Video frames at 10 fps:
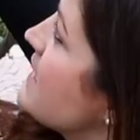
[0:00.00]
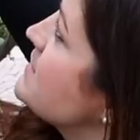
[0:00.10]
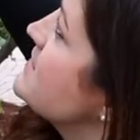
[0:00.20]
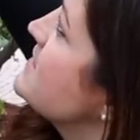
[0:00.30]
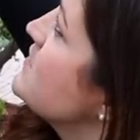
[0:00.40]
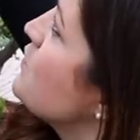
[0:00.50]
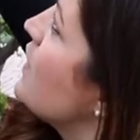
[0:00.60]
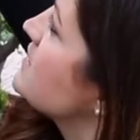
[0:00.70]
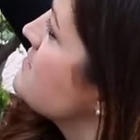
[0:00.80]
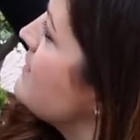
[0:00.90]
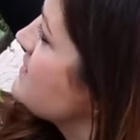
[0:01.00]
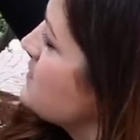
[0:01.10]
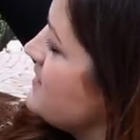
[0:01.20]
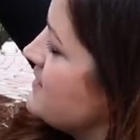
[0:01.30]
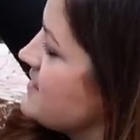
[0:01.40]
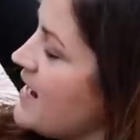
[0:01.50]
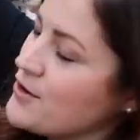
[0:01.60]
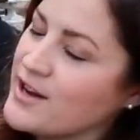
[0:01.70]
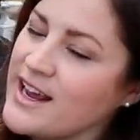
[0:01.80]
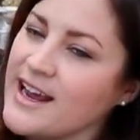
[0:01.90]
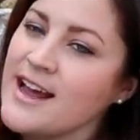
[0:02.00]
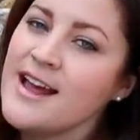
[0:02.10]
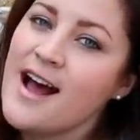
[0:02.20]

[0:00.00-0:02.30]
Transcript: I just didn't want to mess with the integrity